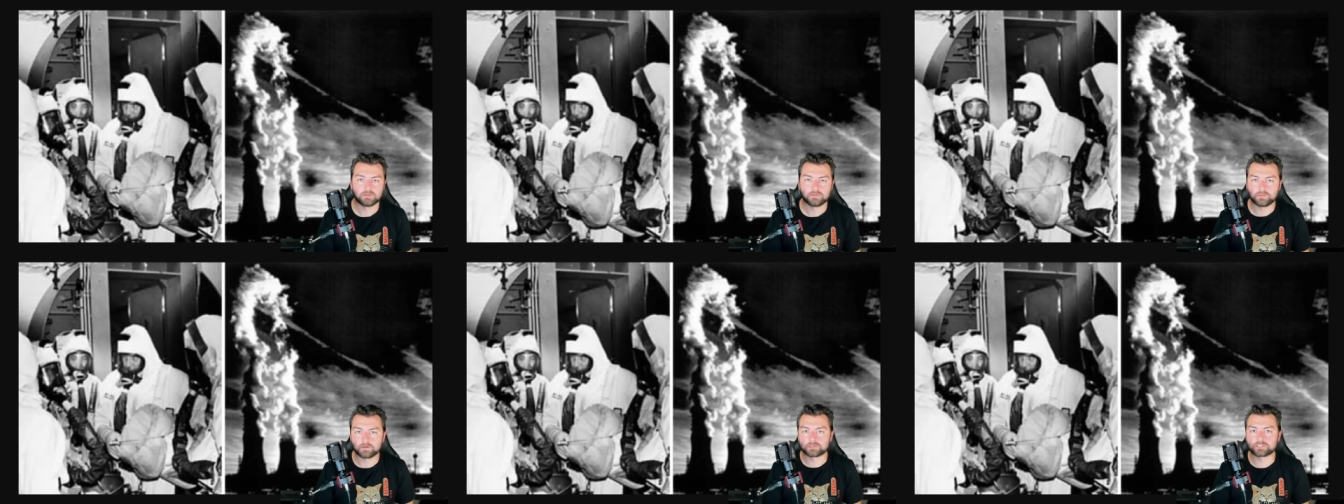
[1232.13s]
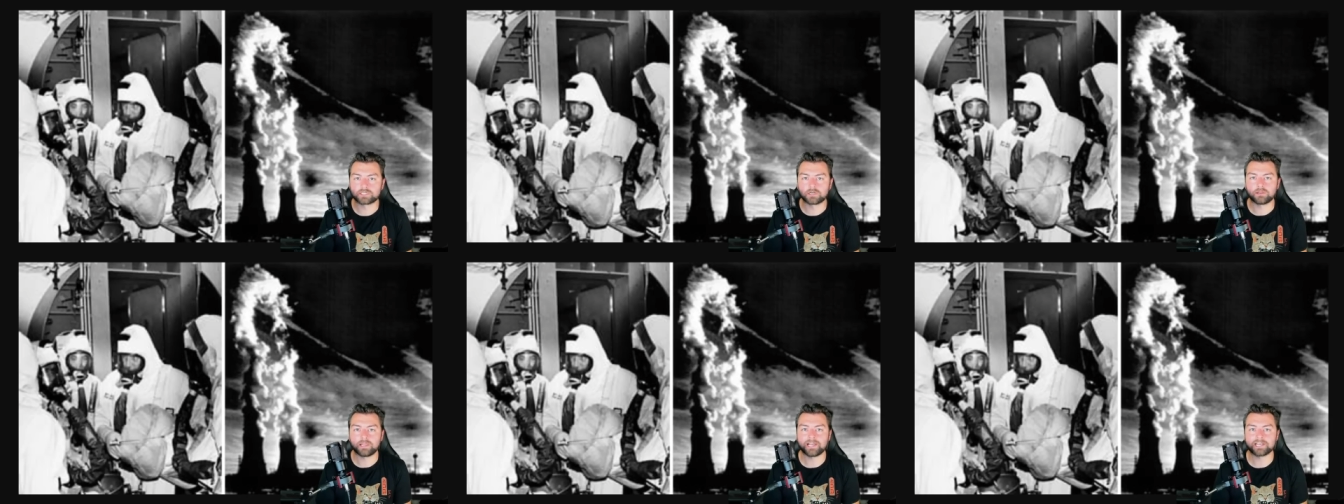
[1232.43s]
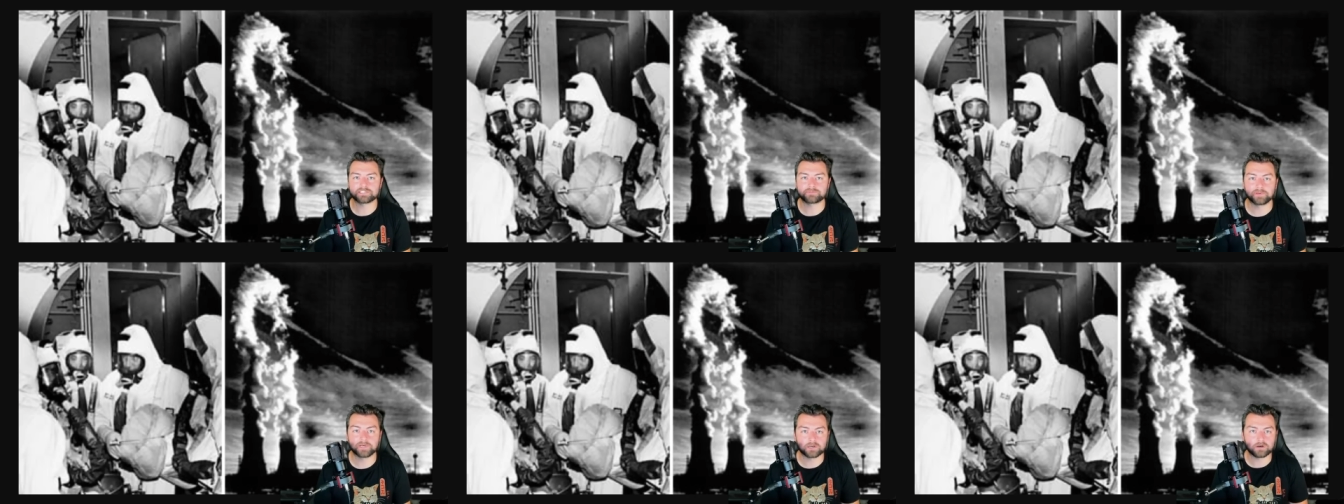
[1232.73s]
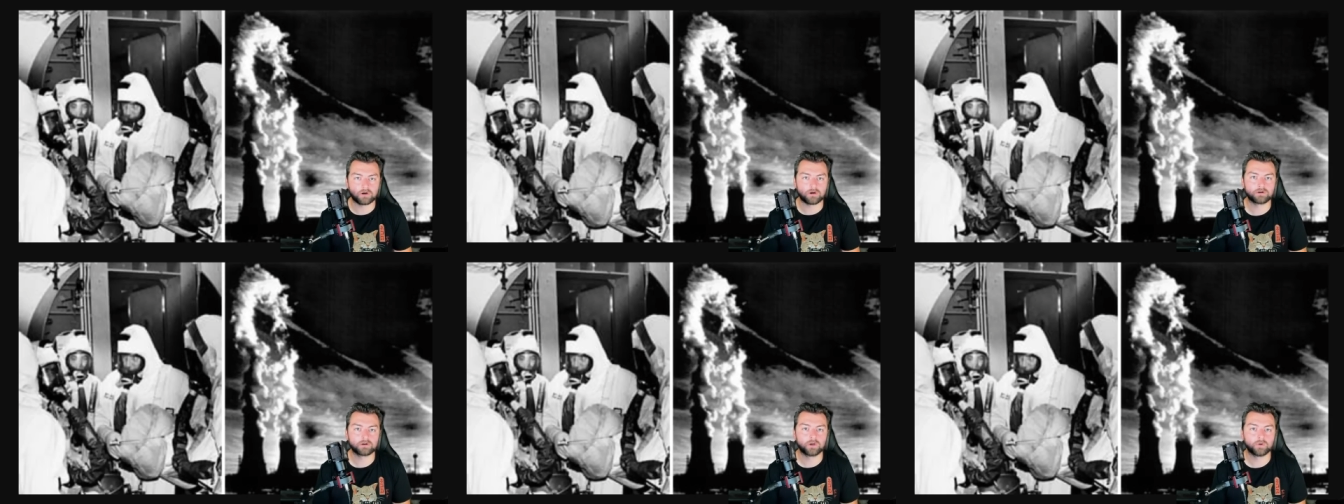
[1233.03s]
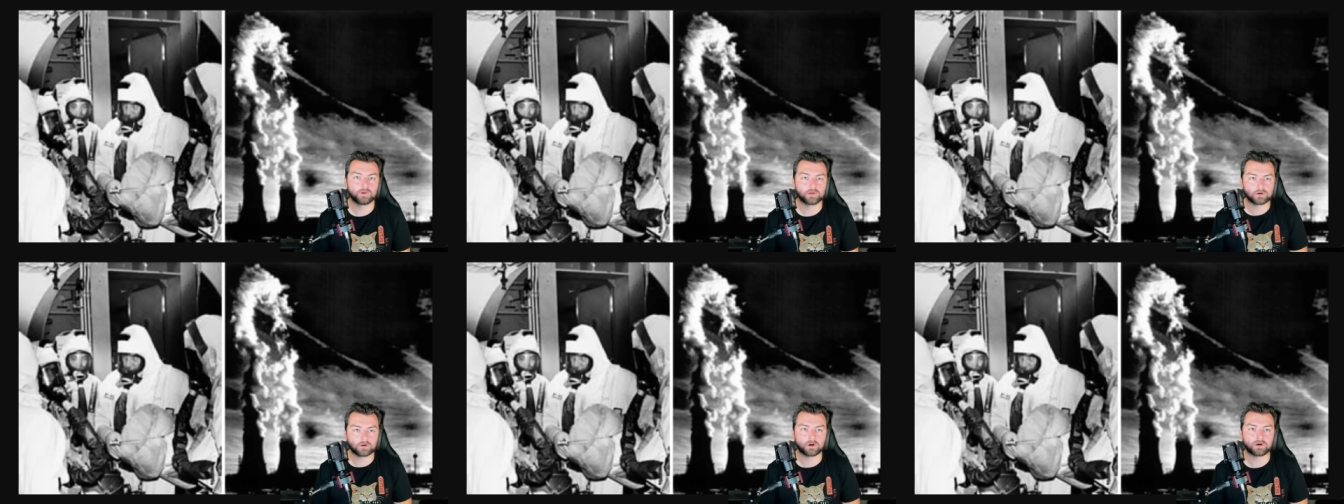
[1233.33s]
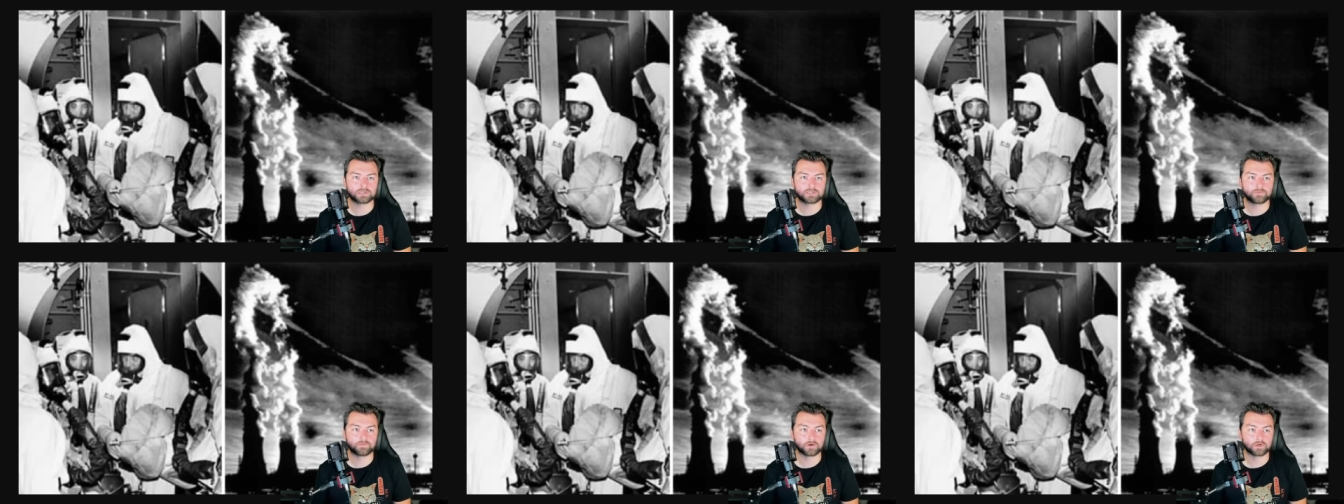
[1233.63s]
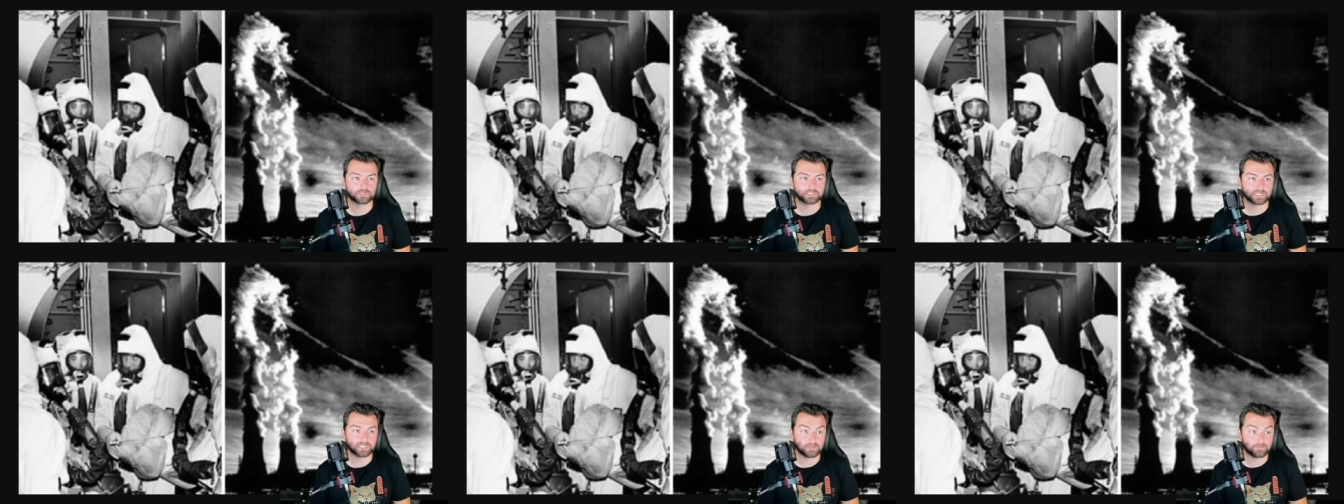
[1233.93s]
there still has been an ongoing
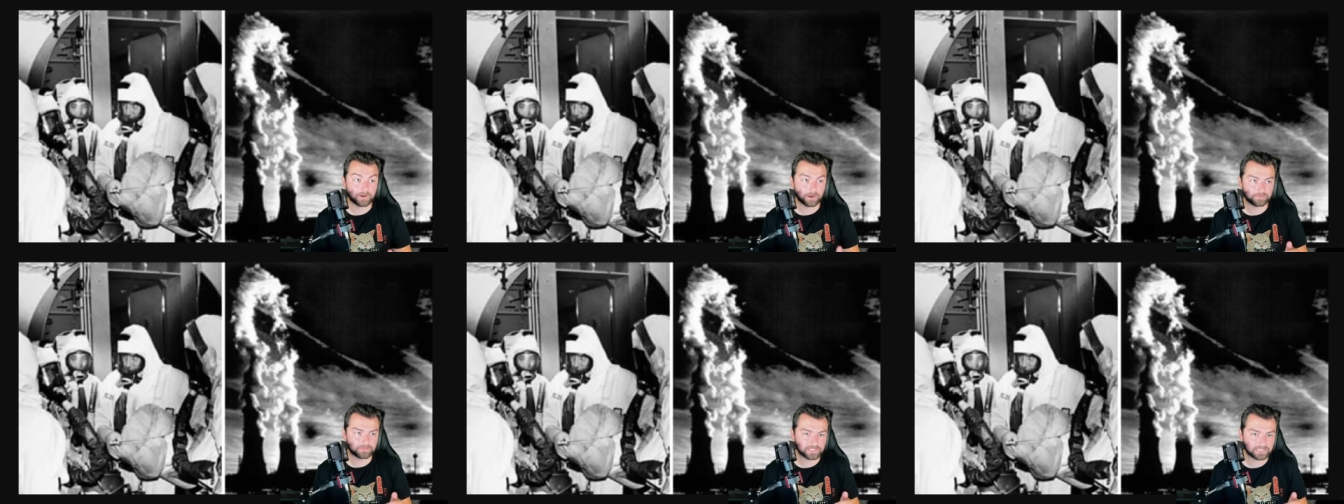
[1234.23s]
controversy about